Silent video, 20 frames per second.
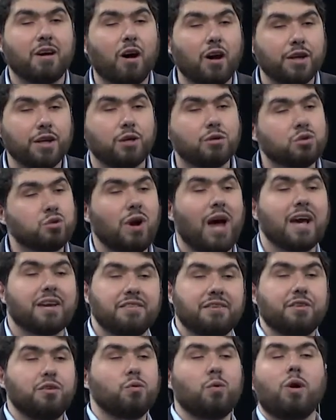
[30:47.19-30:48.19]
audio tracks
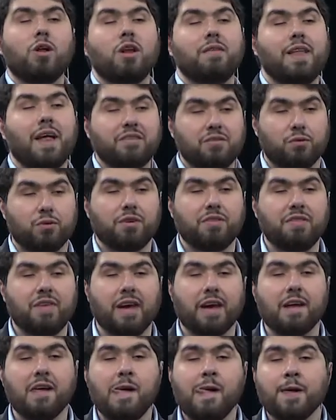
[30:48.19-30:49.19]
and do all of that sort of thing.